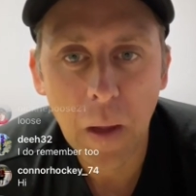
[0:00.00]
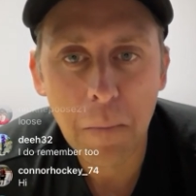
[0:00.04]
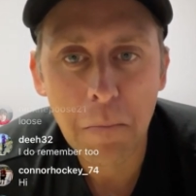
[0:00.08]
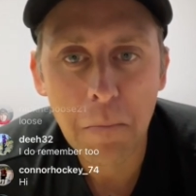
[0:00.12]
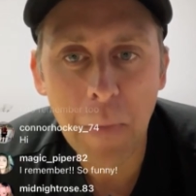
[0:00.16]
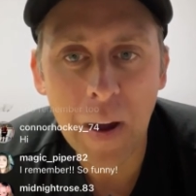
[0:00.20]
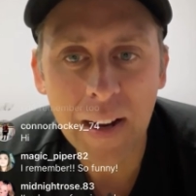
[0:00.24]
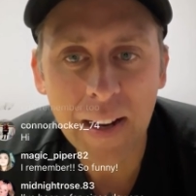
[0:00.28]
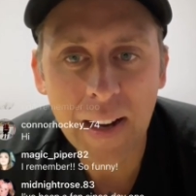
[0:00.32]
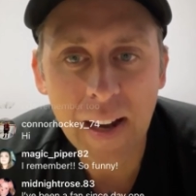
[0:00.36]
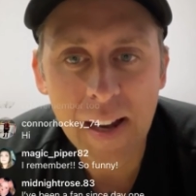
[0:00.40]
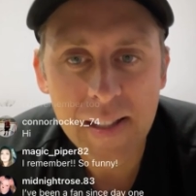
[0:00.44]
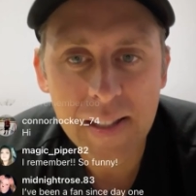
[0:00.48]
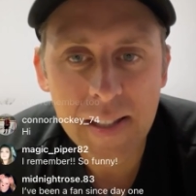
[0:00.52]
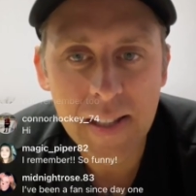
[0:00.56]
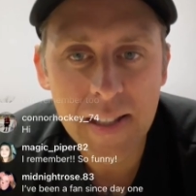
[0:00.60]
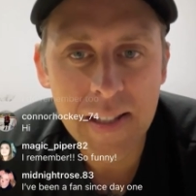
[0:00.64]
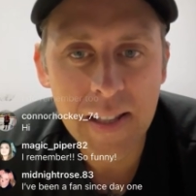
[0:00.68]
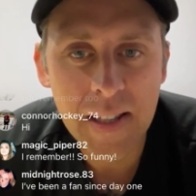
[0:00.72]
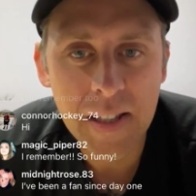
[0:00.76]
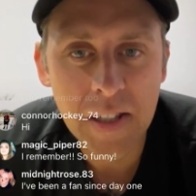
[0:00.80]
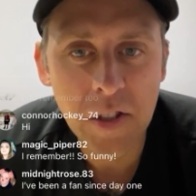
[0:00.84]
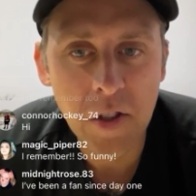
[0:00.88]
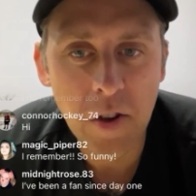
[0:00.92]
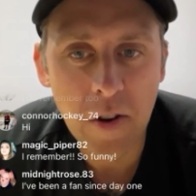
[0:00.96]
My guess
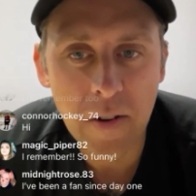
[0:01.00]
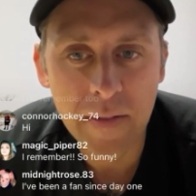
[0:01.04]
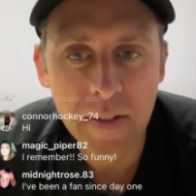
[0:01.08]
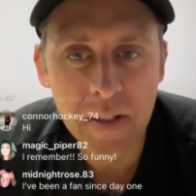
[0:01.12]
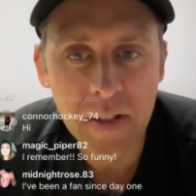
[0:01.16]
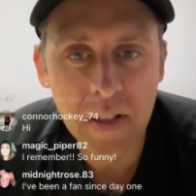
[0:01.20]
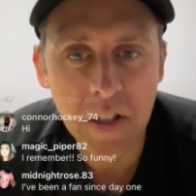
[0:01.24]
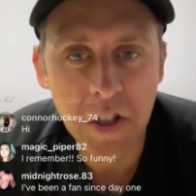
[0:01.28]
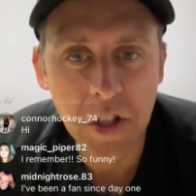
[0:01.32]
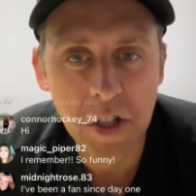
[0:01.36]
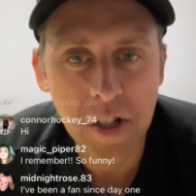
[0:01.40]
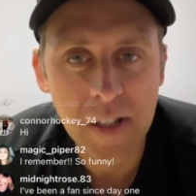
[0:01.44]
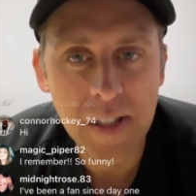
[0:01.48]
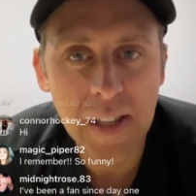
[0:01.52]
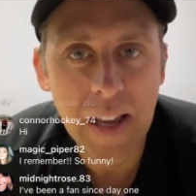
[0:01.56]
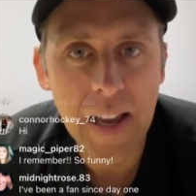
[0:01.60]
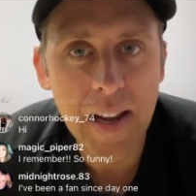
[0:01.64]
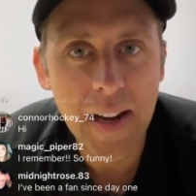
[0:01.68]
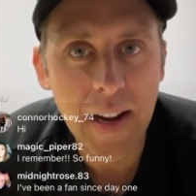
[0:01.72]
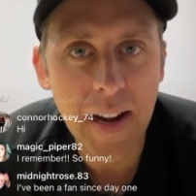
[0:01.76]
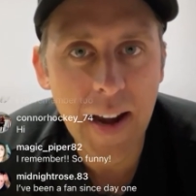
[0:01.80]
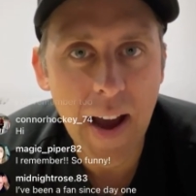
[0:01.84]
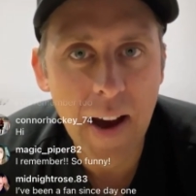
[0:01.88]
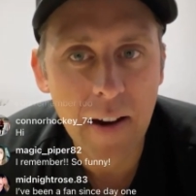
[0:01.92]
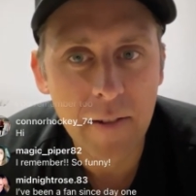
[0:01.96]
is his service is just
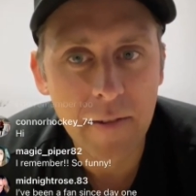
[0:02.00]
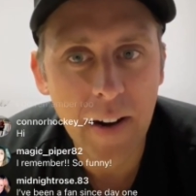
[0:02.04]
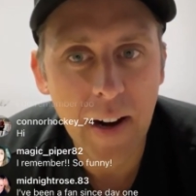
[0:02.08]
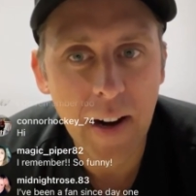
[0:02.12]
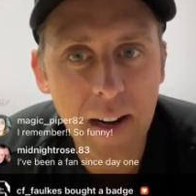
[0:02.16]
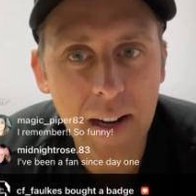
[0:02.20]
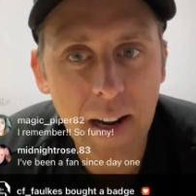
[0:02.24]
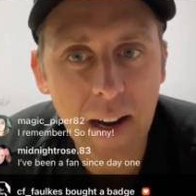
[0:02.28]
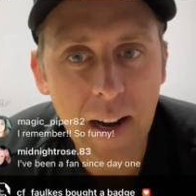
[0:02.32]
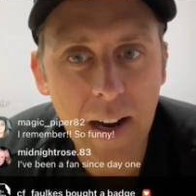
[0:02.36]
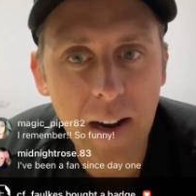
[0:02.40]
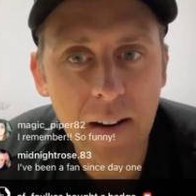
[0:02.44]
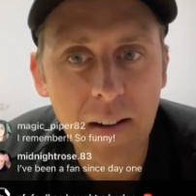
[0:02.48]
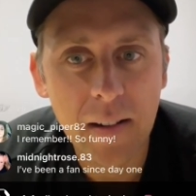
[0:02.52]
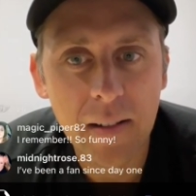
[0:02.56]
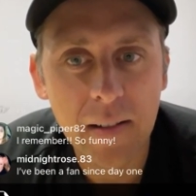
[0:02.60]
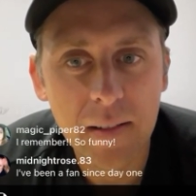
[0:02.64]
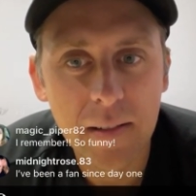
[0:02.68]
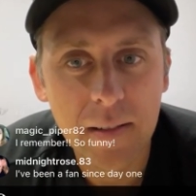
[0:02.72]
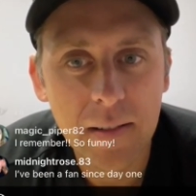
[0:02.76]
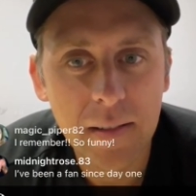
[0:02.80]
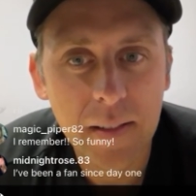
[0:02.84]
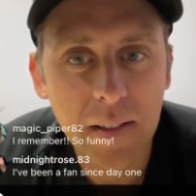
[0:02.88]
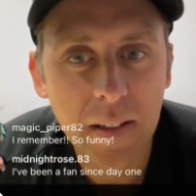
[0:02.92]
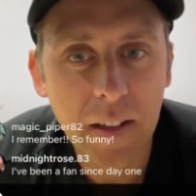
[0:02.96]
in and out right now.
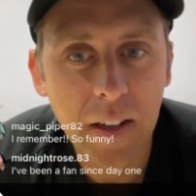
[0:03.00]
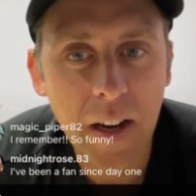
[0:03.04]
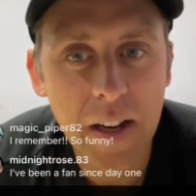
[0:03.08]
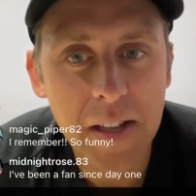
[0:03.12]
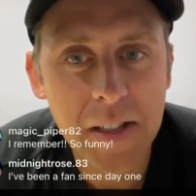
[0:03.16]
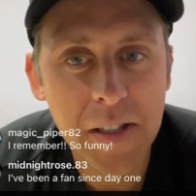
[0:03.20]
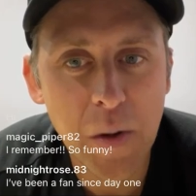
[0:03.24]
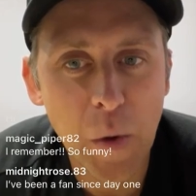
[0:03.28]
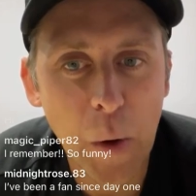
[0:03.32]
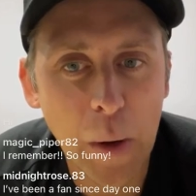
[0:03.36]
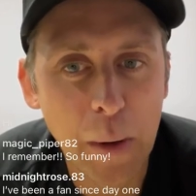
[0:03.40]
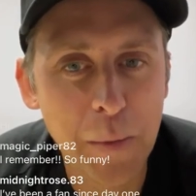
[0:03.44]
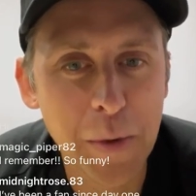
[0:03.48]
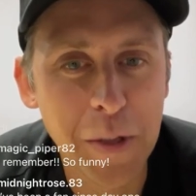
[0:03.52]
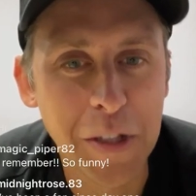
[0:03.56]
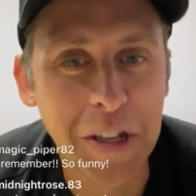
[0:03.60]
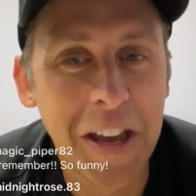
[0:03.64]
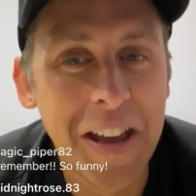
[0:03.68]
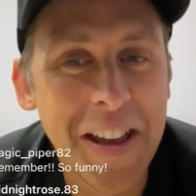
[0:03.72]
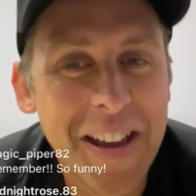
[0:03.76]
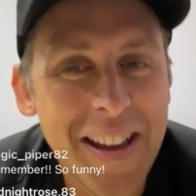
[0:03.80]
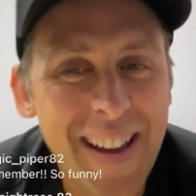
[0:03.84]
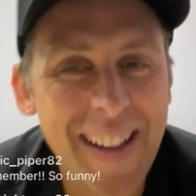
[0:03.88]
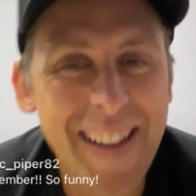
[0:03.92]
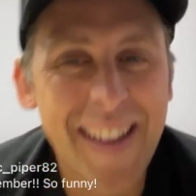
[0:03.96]
You guys know he
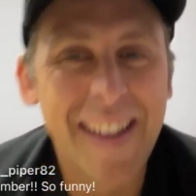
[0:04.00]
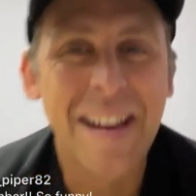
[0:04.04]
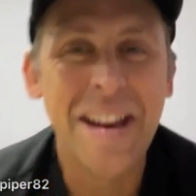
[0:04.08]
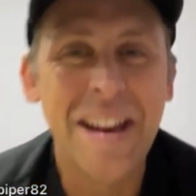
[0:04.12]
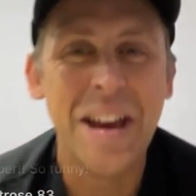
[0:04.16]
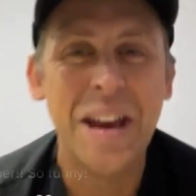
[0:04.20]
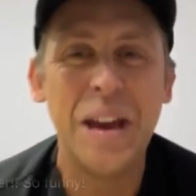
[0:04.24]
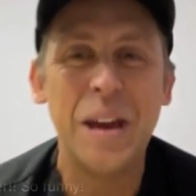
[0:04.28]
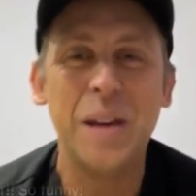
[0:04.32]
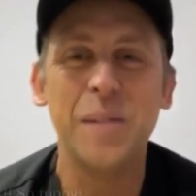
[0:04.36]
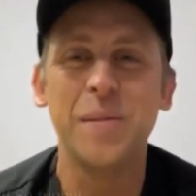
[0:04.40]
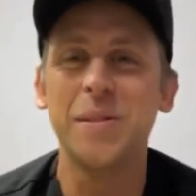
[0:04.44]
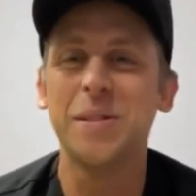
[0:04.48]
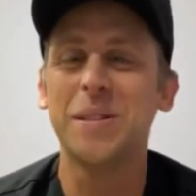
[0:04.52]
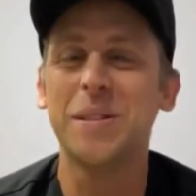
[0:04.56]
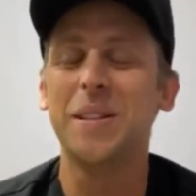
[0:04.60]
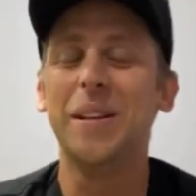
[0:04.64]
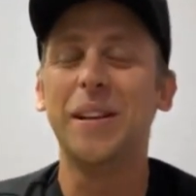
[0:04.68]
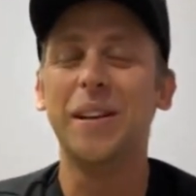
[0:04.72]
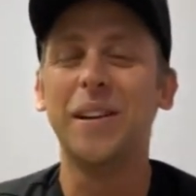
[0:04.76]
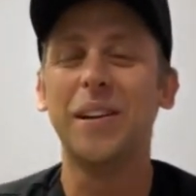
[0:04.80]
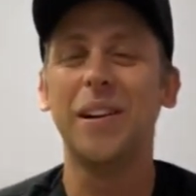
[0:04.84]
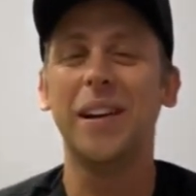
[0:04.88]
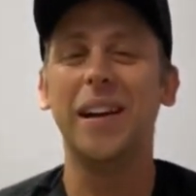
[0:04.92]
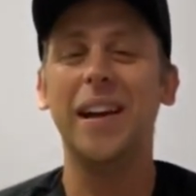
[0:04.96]
was
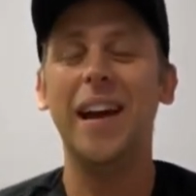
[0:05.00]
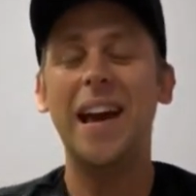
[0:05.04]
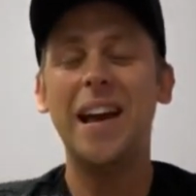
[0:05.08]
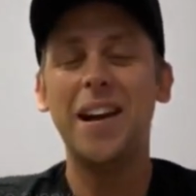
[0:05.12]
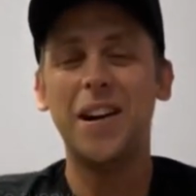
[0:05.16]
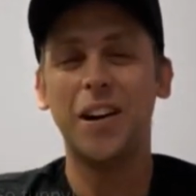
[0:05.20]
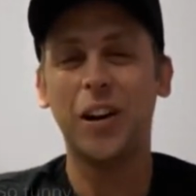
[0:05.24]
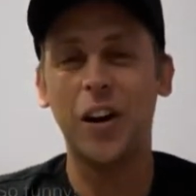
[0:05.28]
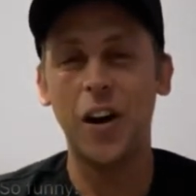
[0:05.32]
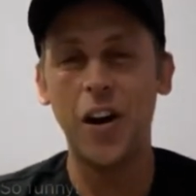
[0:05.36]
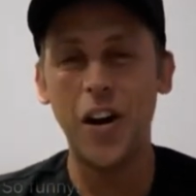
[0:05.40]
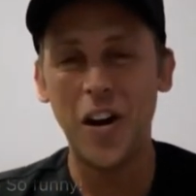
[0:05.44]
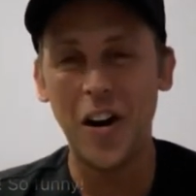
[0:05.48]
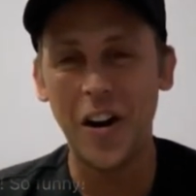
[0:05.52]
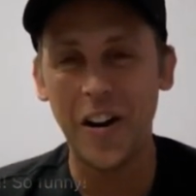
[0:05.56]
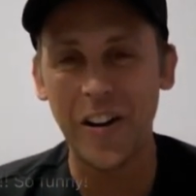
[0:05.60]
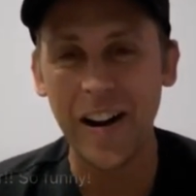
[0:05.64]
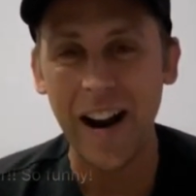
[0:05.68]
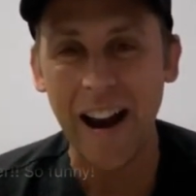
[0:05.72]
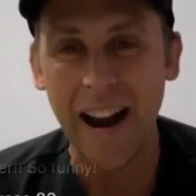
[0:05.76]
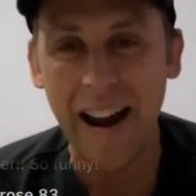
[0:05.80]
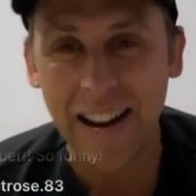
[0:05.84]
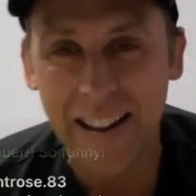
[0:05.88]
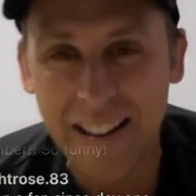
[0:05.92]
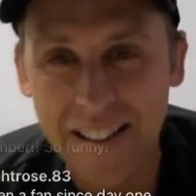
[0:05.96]
literally in a car
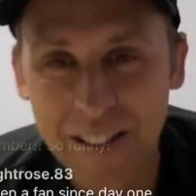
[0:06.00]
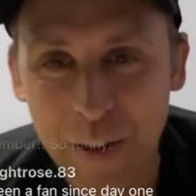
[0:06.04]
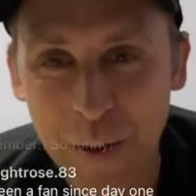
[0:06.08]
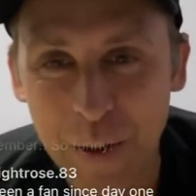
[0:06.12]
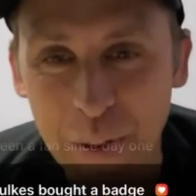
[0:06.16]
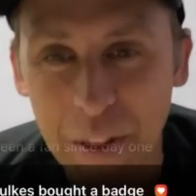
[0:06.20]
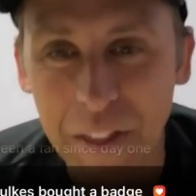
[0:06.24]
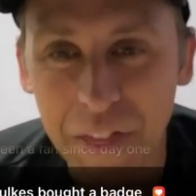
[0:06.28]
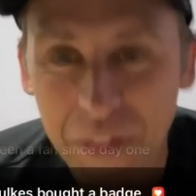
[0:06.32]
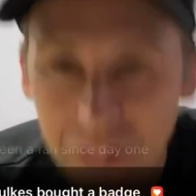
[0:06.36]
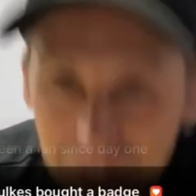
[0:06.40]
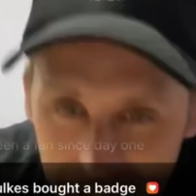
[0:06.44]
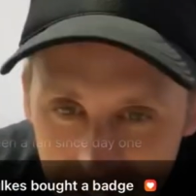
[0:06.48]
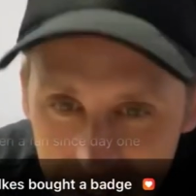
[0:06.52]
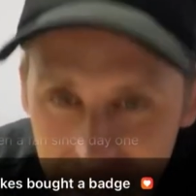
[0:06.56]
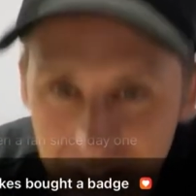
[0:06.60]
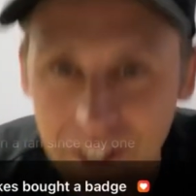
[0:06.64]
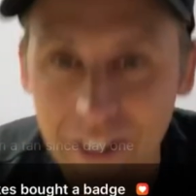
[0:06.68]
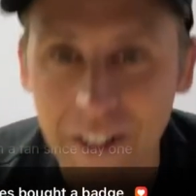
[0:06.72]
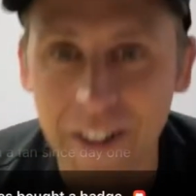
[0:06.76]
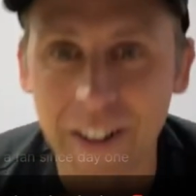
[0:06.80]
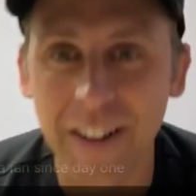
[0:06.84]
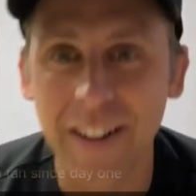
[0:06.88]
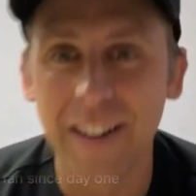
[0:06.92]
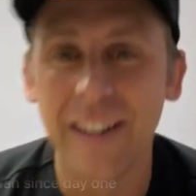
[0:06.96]
headed to the
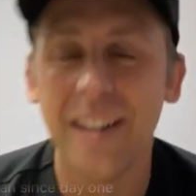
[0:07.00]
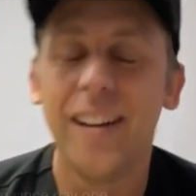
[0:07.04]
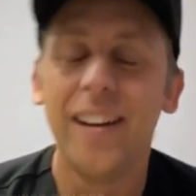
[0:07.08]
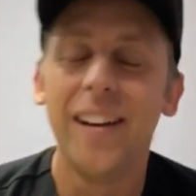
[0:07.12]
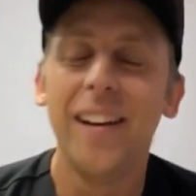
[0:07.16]
theater.